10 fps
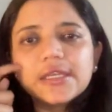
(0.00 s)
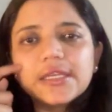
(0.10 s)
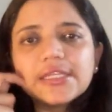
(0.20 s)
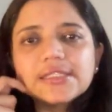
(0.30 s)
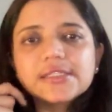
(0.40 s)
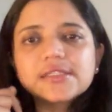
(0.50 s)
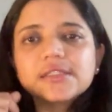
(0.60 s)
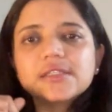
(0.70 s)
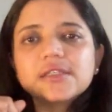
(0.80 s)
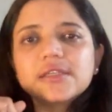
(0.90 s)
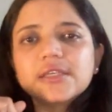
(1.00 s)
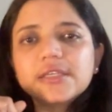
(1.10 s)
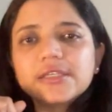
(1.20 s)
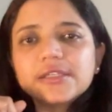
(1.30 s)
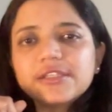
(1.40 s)
it's
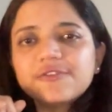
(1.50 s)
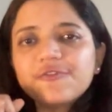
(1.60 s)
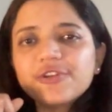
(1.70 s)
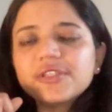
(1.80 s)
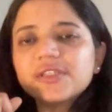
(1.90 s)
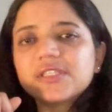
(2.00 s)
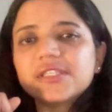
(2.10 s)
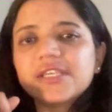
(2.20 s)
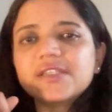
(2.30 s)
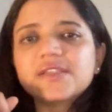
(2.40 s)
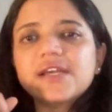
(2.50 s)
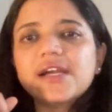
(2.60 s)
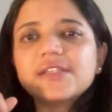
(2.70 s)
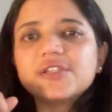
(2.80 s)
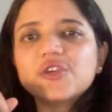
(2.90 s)
different in the sense
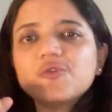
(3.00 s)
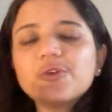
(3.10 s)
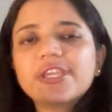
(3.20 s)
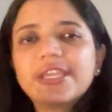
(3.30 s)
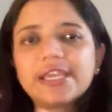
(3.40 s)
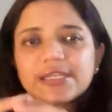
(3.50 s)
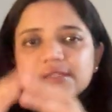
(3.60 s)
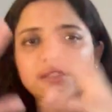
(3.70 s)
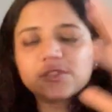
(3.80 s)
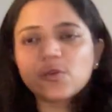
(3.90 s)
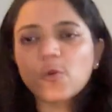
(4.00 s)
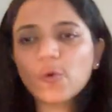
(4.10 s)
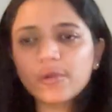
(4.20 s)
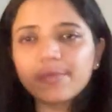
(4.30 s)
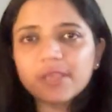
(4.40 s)
that you get this
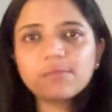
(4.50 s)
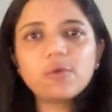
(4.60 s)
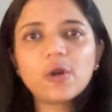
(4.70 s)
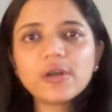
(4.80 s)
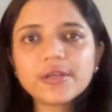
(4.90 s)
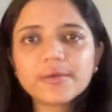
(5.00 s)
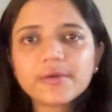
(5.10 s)
whole big block,